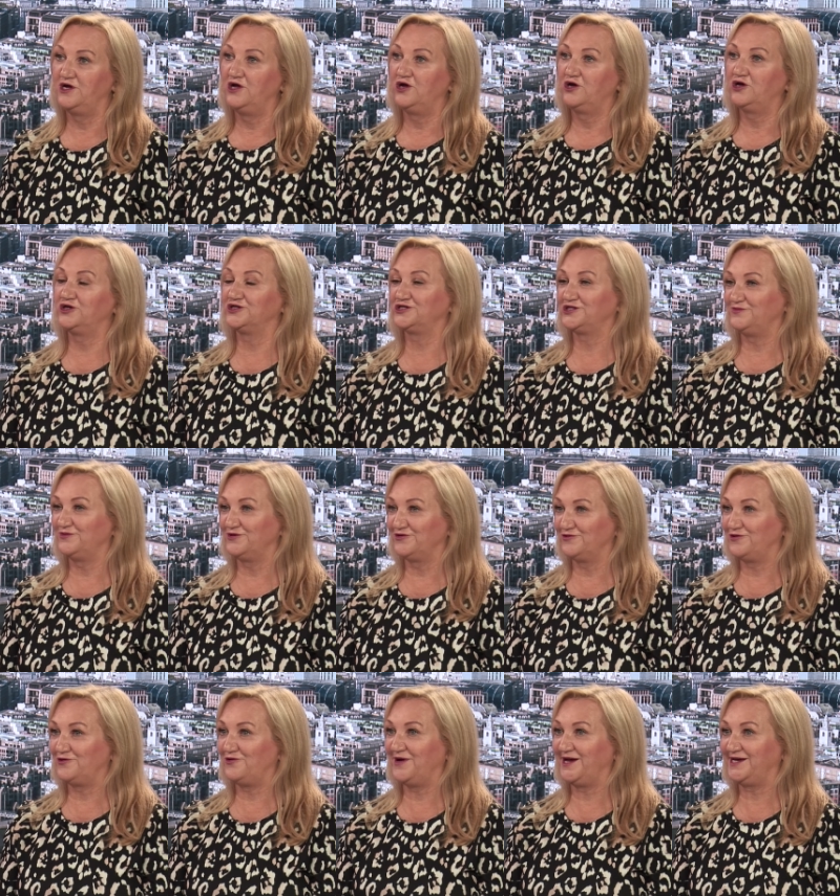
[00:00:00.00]
customer
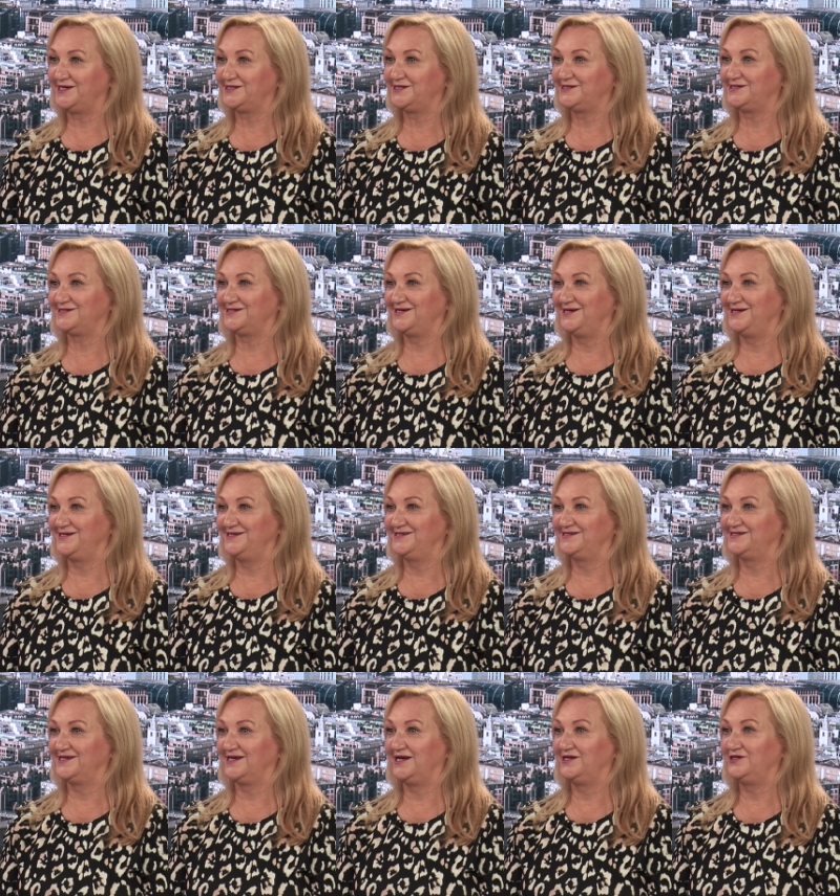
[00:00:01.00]
requests
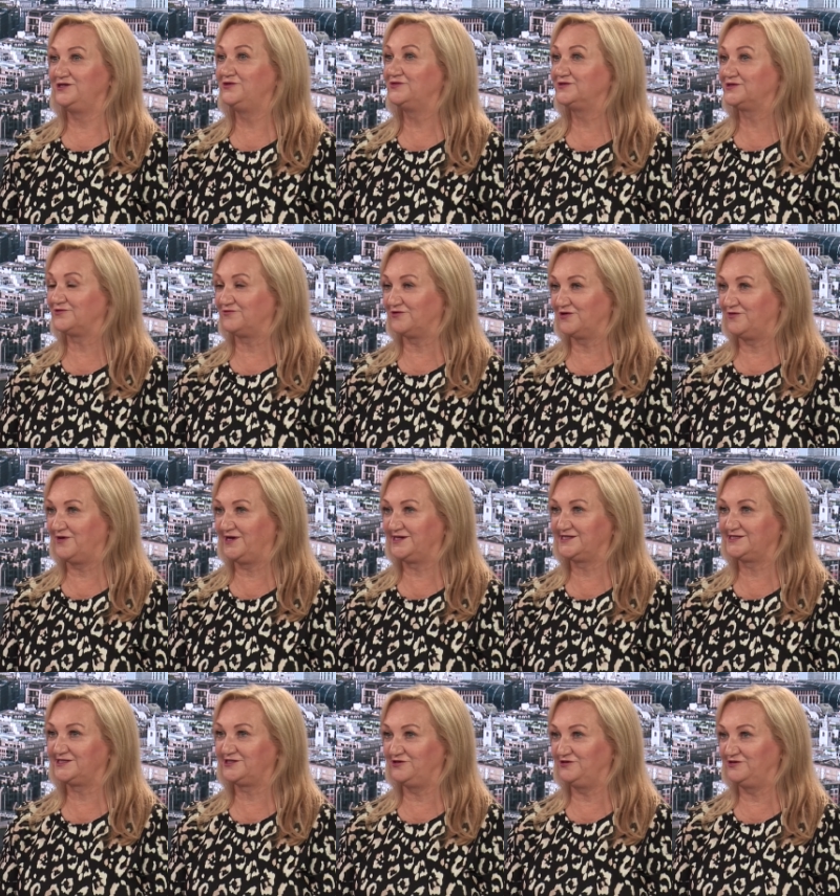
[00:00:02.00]
and user
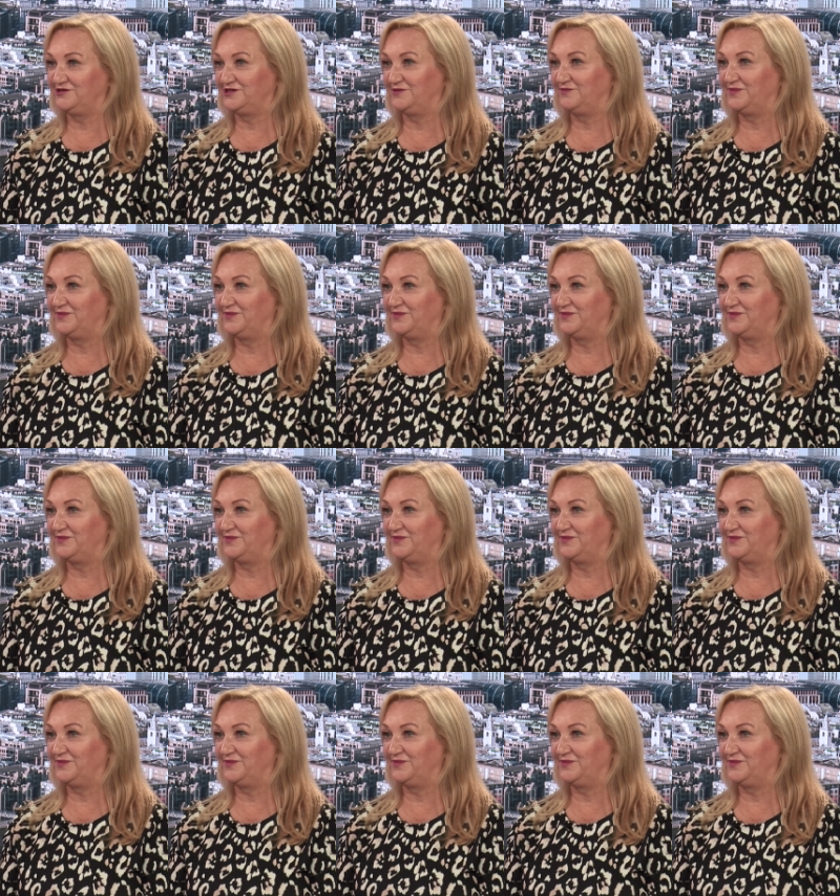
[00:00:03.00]
requests to